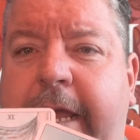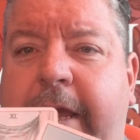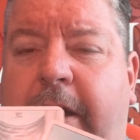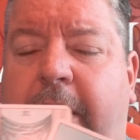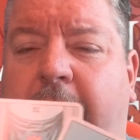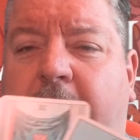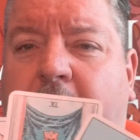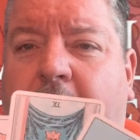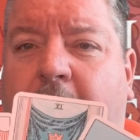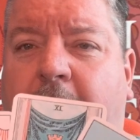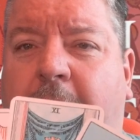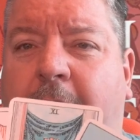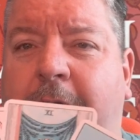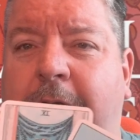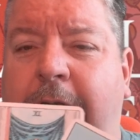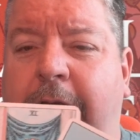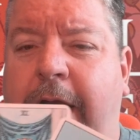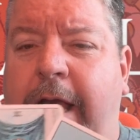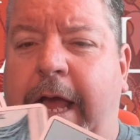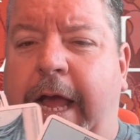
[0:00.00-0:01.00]
are
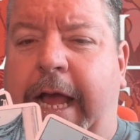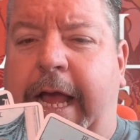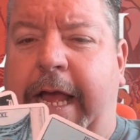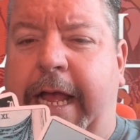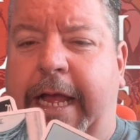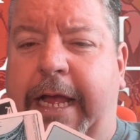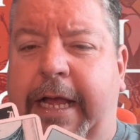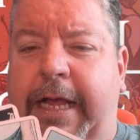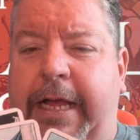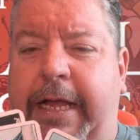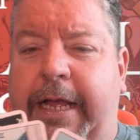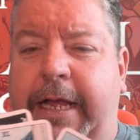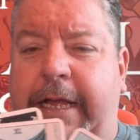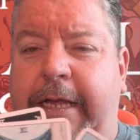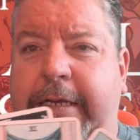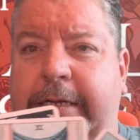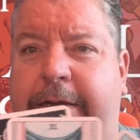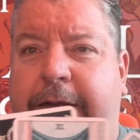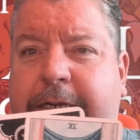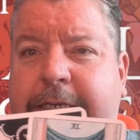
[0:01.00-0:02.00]

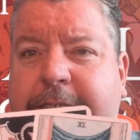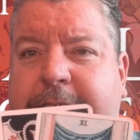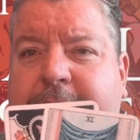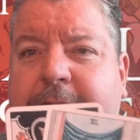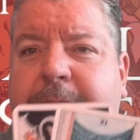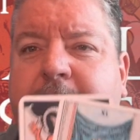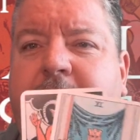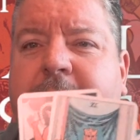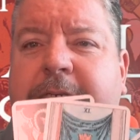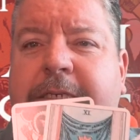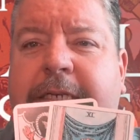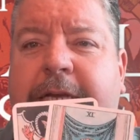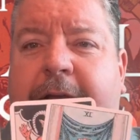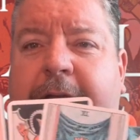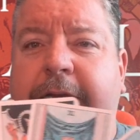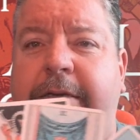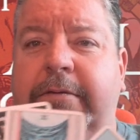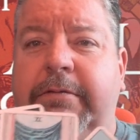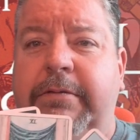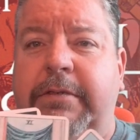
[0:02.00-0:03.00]
similar
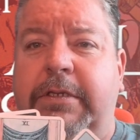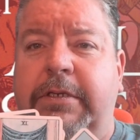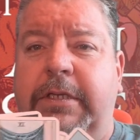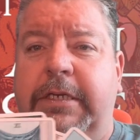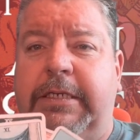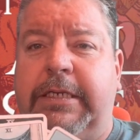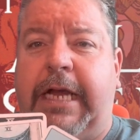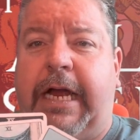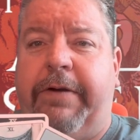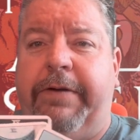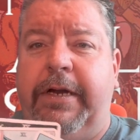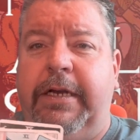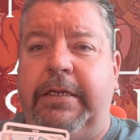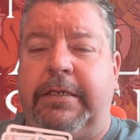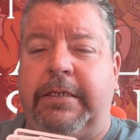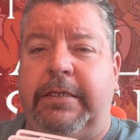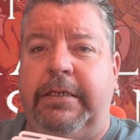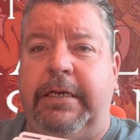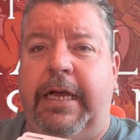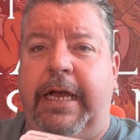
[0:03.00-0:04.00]
design to the tarot,
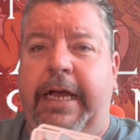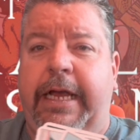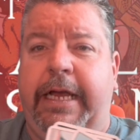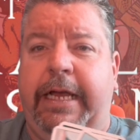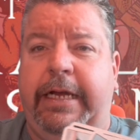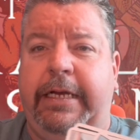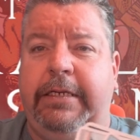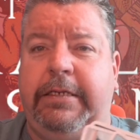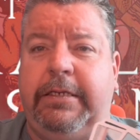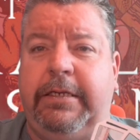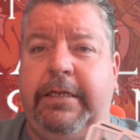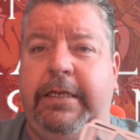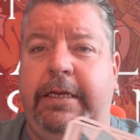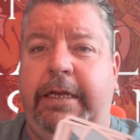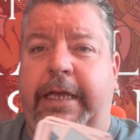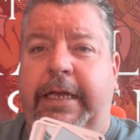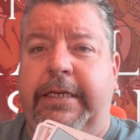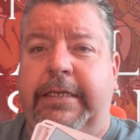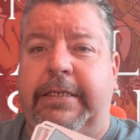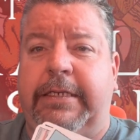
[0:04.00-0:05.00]
to
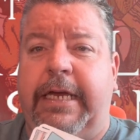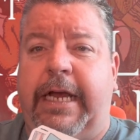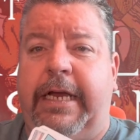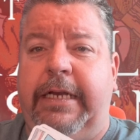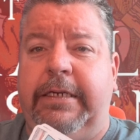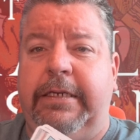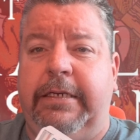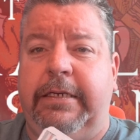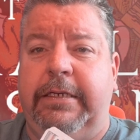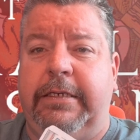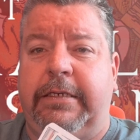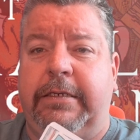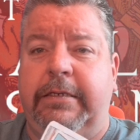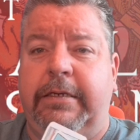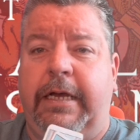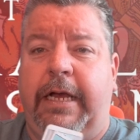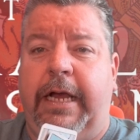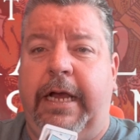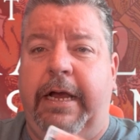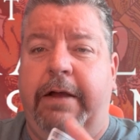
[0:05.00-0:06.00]
the standard
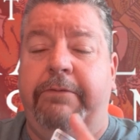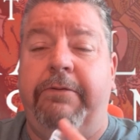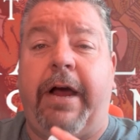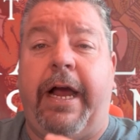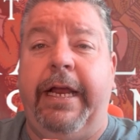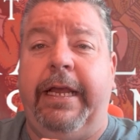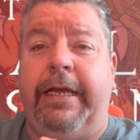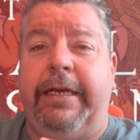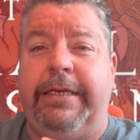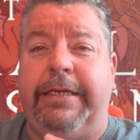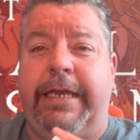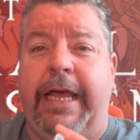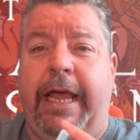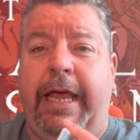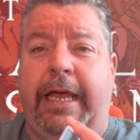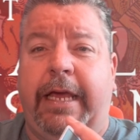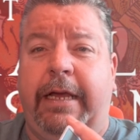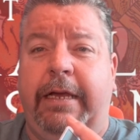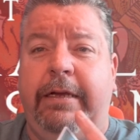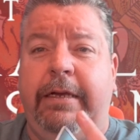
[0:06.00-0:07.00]
rider
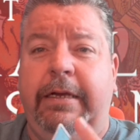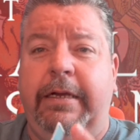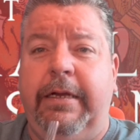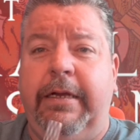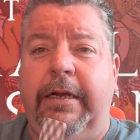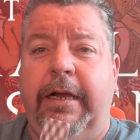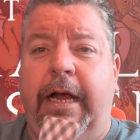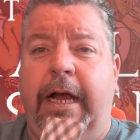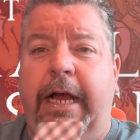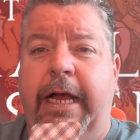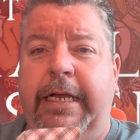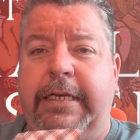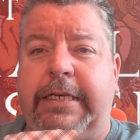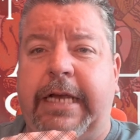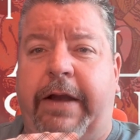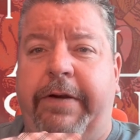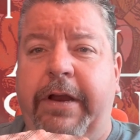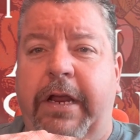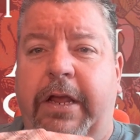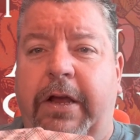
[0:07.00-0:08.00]
deck
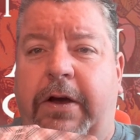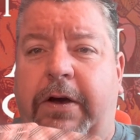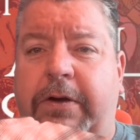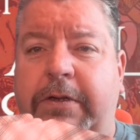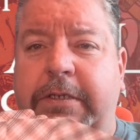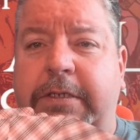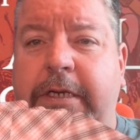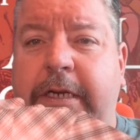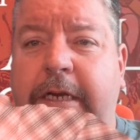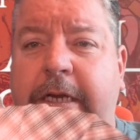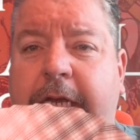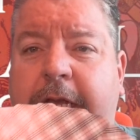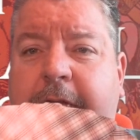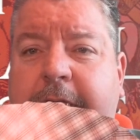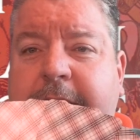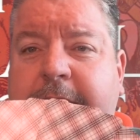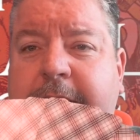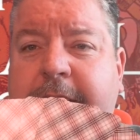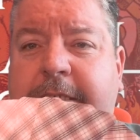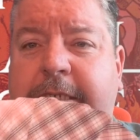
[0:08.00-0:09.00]
tarot cards.
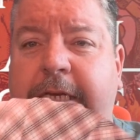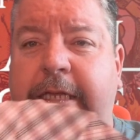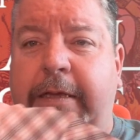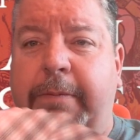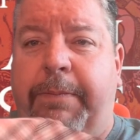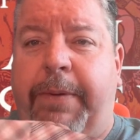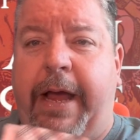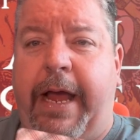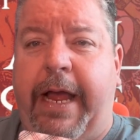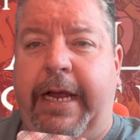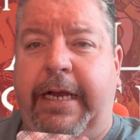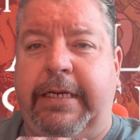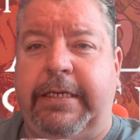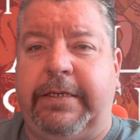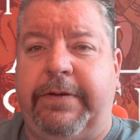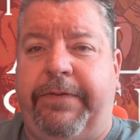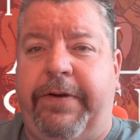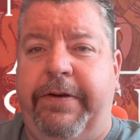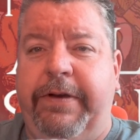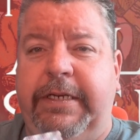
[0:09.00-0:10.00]
As you can see, the back's
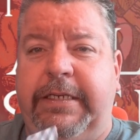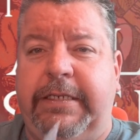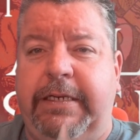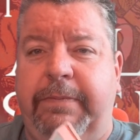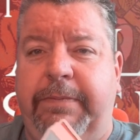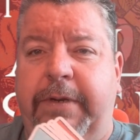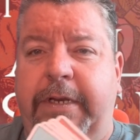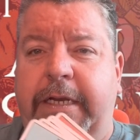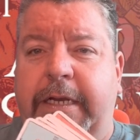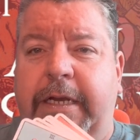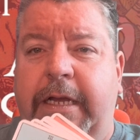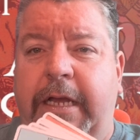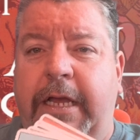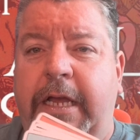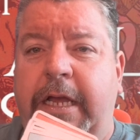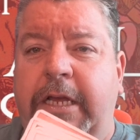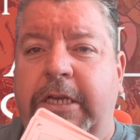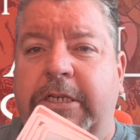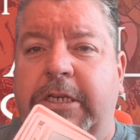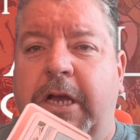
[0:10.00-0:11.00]
very similar.
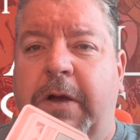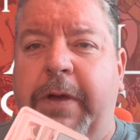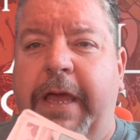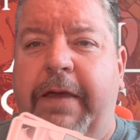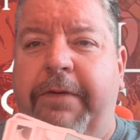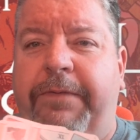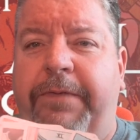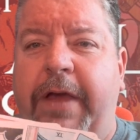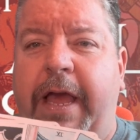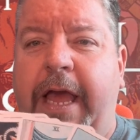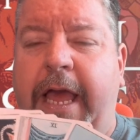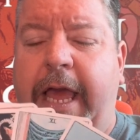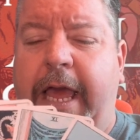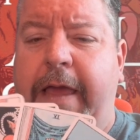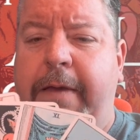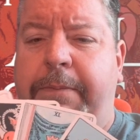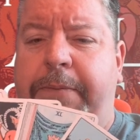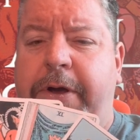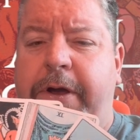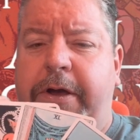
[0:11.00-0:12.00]
So if
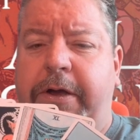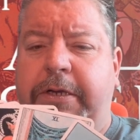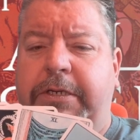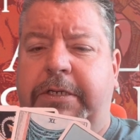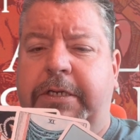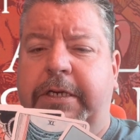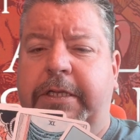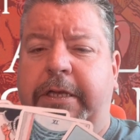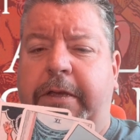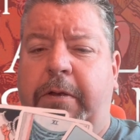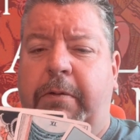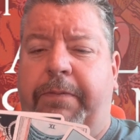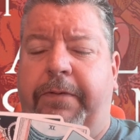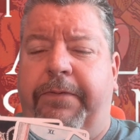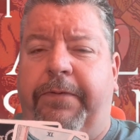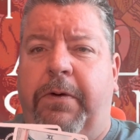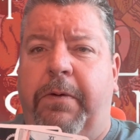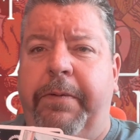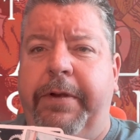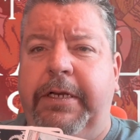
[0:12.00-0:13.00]
a person that you're
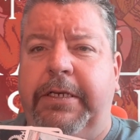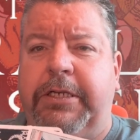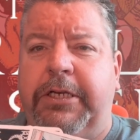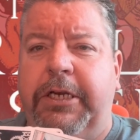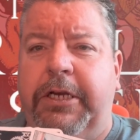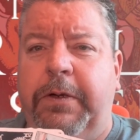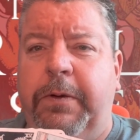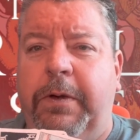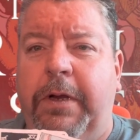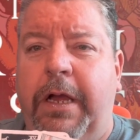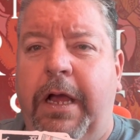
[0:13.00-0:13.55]
performing to